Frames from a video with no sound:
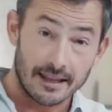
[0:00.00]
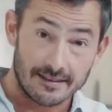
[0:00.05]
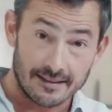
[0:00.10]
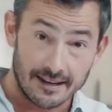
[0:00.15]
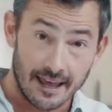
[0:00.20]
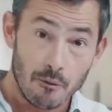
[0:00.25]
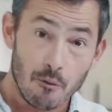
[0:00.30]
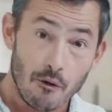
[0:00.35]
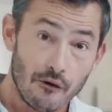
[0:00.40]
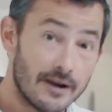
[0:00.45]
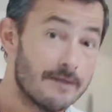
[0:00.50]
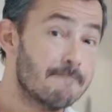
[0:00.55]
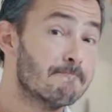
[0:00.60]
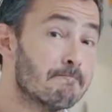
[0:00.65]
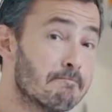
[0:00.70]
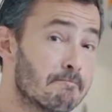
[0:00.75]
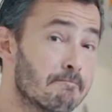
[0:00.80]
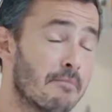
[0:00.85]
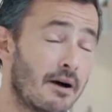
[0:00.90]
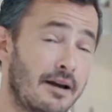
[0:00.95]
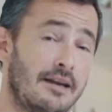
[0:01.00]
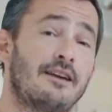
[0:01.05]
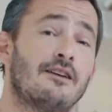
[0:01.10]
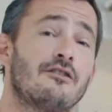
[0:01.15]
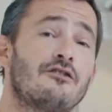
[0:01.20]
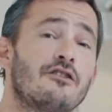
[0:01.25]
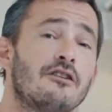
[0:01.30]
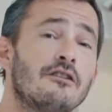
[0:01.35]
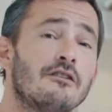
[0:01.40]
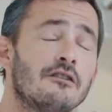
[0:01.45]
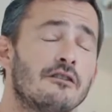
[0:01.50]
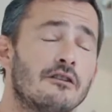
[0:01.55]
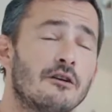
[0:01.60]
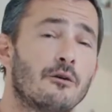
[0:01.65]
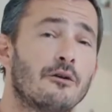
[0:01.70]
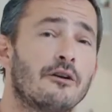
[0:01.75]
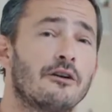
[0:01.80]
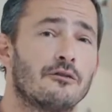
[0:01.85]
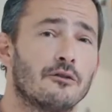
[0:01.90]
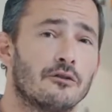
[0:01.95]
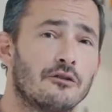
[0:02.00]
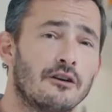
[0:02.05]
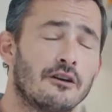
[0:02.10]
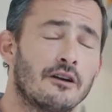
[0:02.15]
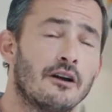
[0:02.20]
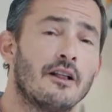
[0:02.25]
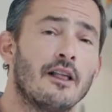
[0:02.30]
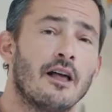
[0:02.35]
Today we're in my kitchen, nowhere exotic,